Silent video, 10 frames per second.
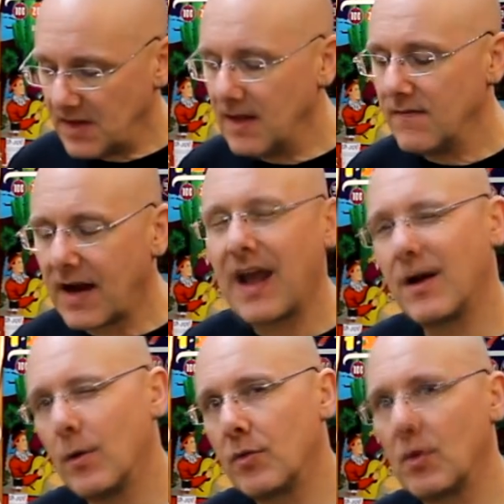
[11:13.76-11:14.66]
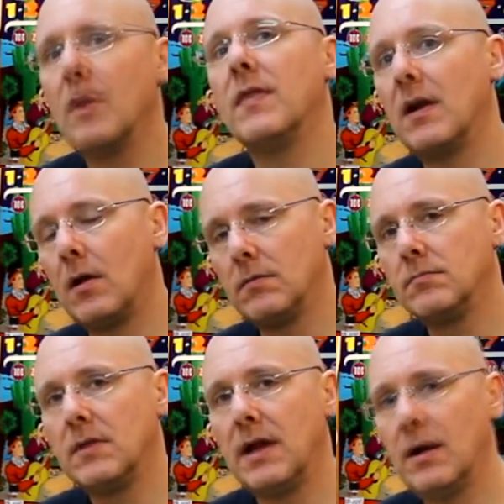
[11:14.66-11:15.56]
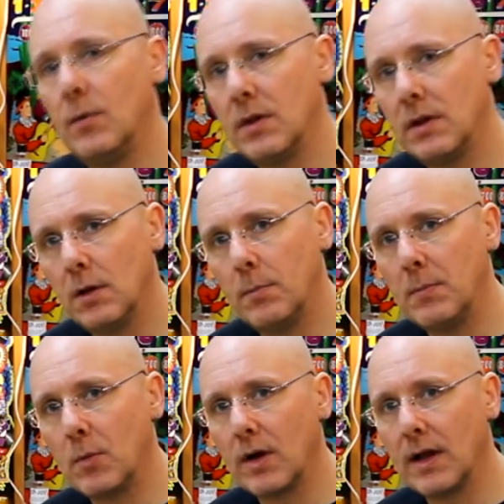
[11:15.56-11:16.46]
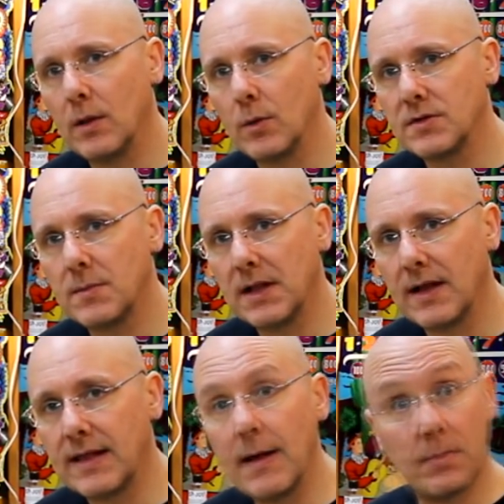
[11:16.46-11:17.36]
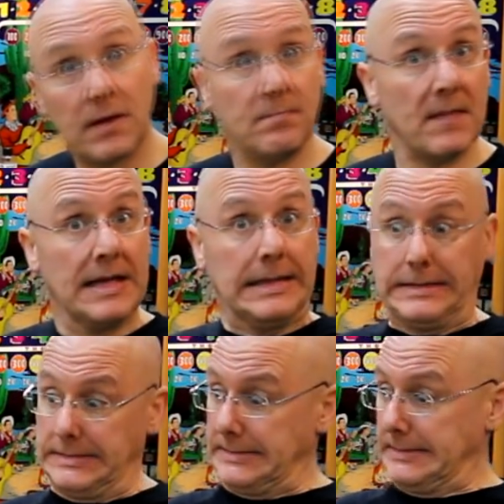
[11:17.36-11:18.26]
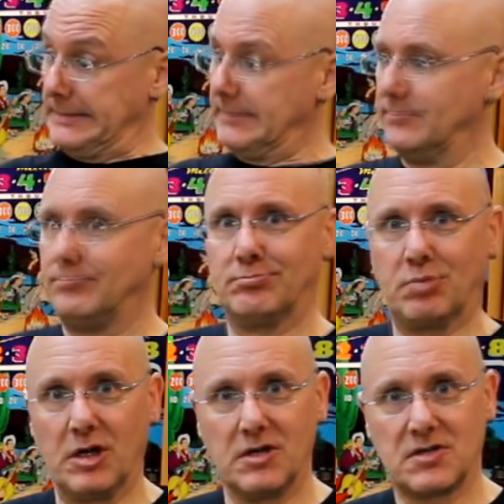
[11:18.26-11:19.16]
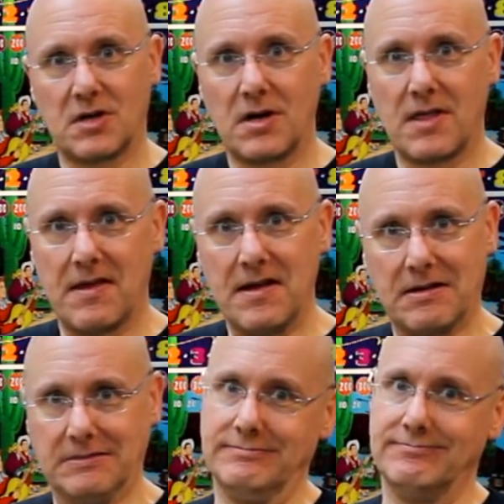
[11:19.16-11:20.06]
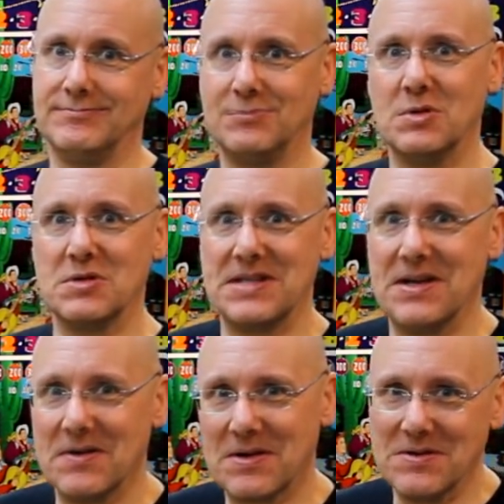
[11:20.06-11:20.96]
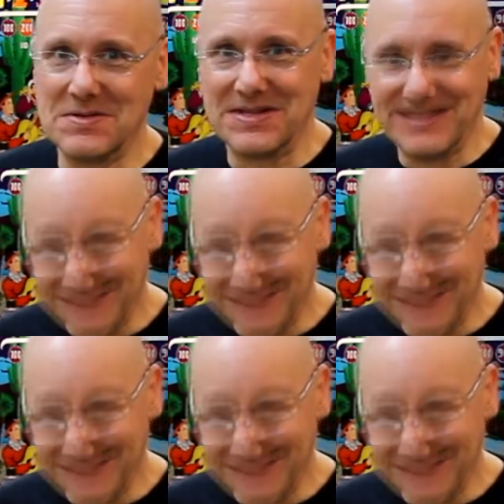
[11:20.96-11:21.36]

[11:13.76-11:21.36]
if I kind of go through it, then I'll hit it with a little bit more yellow or something like that. But pretty good start, I think. We'll see how it goes.